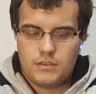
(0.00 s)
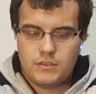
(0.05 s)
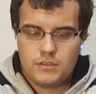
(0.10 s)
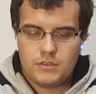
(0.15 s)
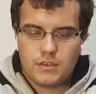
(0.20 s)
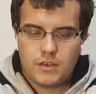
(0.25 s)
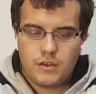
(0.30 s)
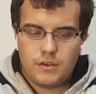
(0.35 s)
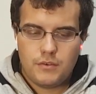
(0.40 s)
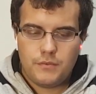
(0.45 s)

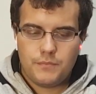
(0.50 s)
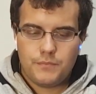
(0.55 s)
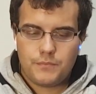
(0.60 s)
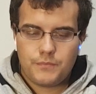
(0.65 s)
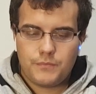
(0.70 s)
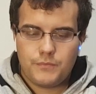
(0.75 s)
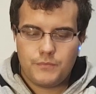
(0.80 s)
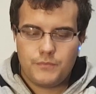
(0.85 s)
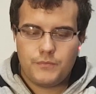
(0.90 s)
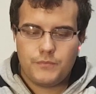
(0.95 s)
So
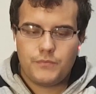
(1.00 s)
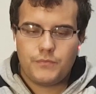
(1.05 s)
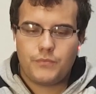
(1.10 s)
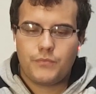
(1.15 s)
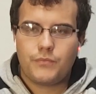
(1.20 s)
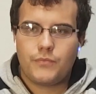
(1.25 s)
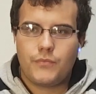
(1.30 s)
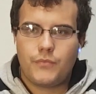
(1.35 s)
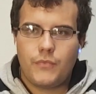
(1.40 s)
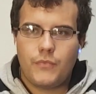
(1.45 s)

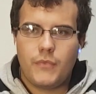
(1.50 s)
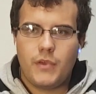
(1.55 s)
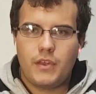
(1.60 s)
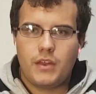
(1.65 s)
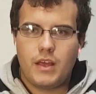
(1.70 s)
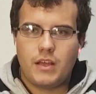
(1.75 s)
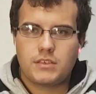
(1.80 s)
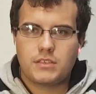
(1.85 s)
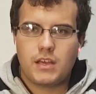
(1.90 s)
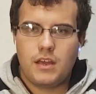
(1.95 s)
yeah,
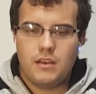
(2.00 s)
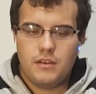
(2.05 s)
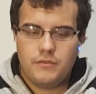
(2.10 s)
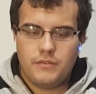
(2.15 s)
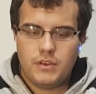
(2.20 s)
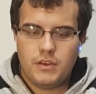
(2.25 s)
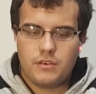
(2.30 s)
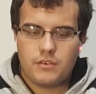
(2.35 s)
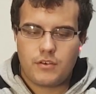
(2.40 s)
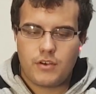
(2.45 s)
that's kind of
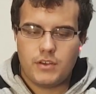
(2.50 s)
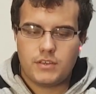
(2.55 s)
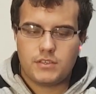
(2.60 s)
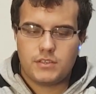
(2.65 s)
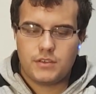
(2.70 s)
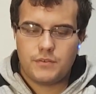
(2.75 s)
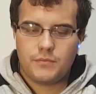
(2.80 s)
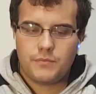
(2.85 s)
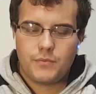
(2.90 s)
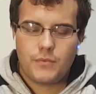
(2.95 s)
interesting.